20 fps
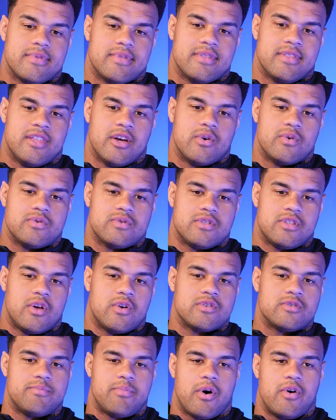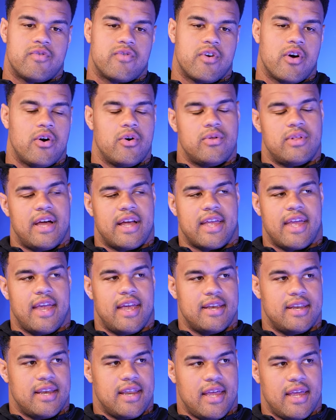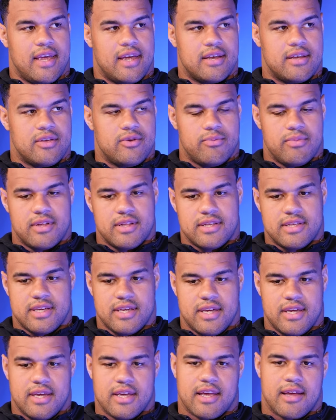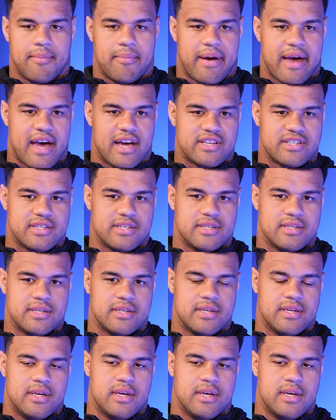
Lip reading: those both go, like, hand in hand, humility and compassion.